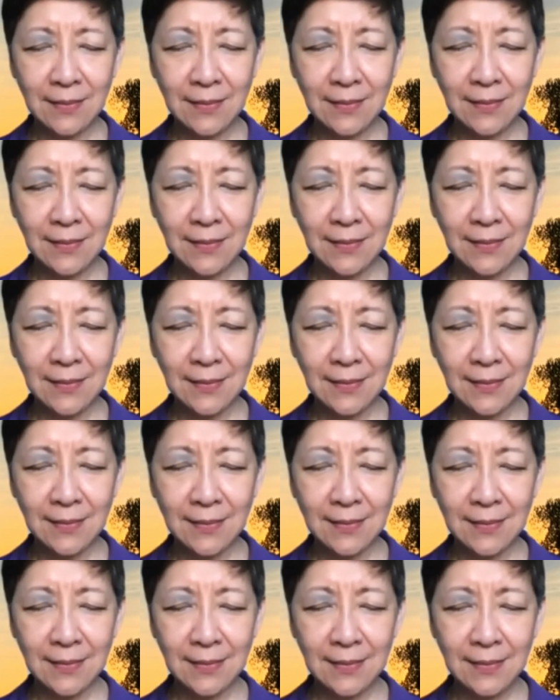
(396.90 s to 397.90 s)

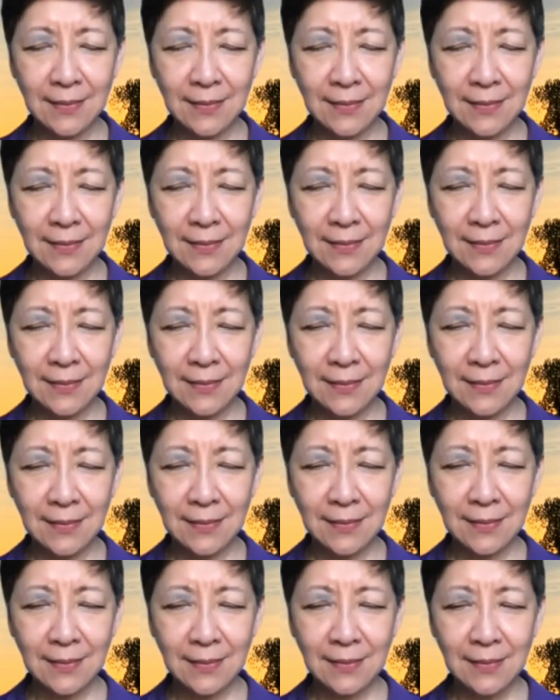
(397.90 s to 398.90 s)

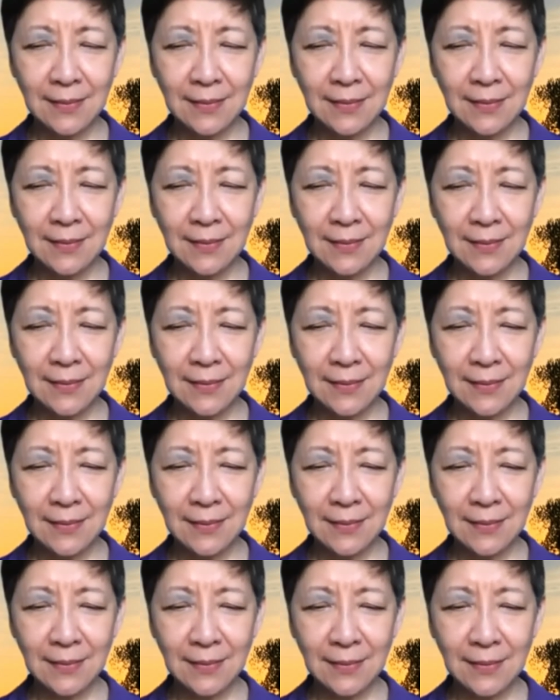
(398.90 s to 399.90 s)

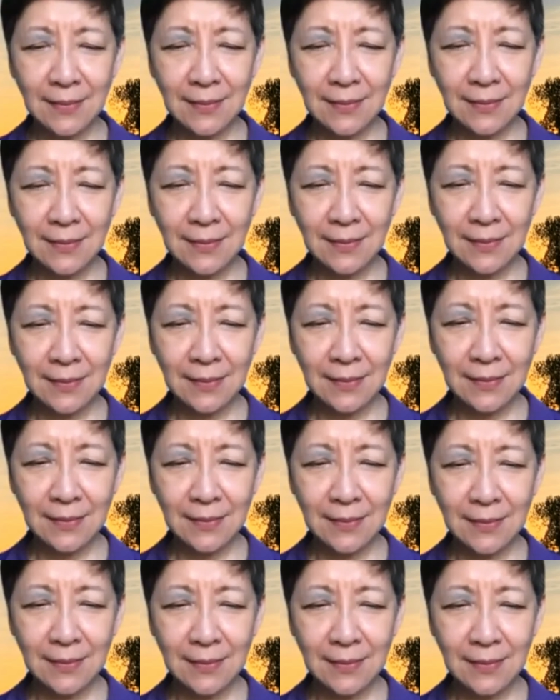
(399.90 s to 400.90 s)

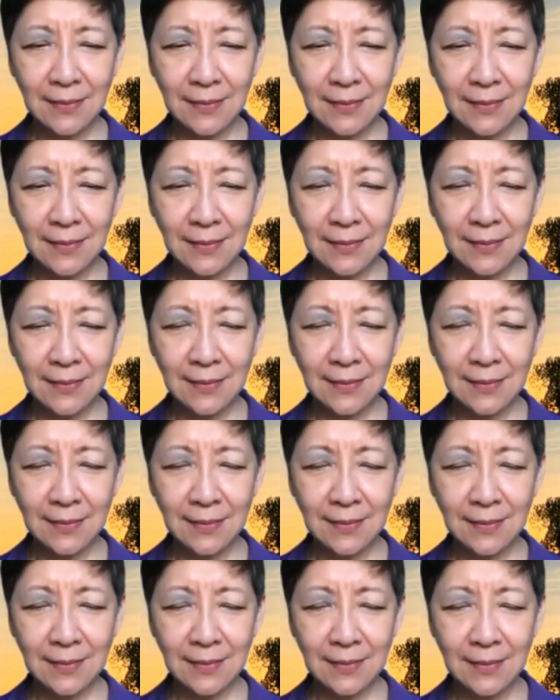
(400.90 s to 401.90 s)

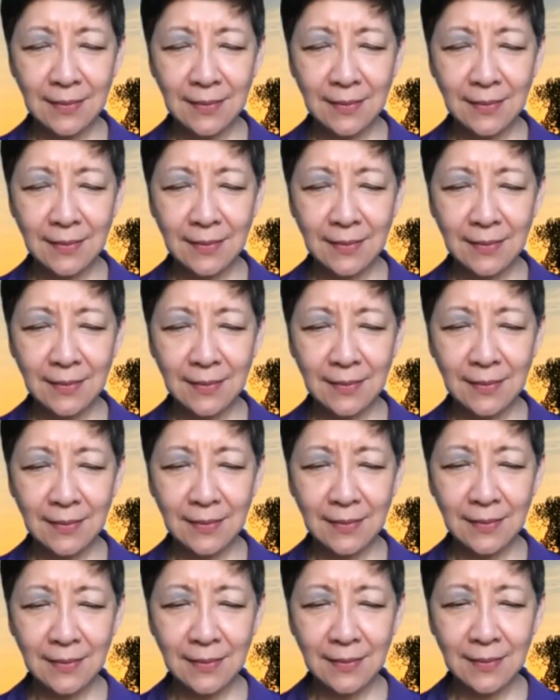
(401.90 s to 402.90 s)

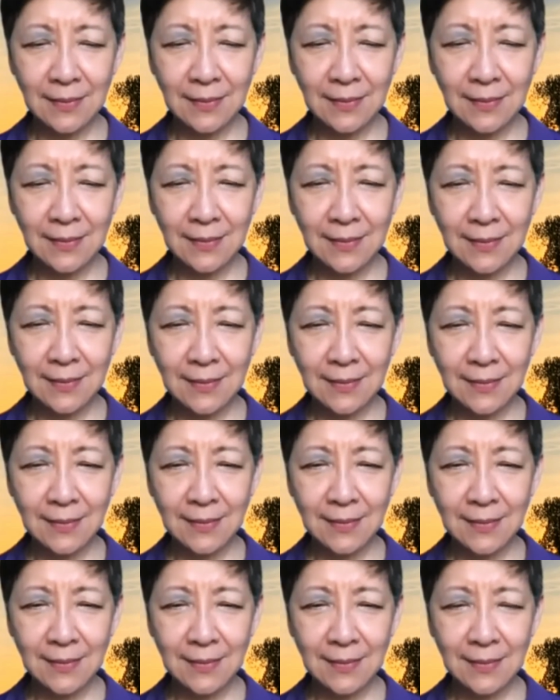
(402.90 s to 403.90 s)

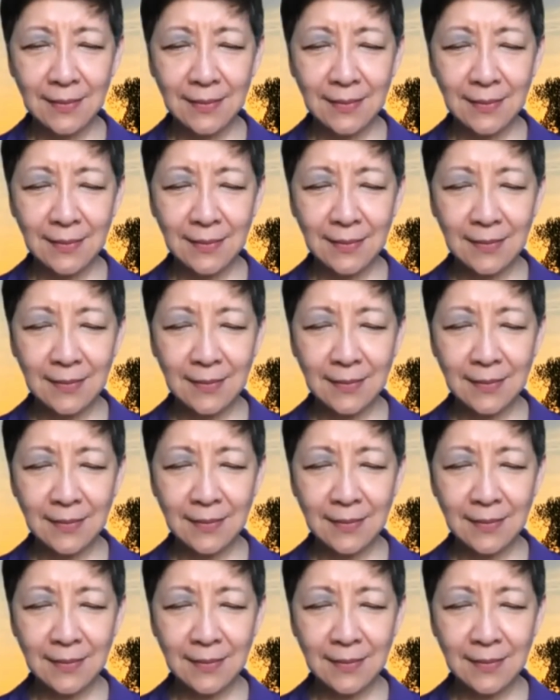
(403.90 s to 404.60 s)
[no speech]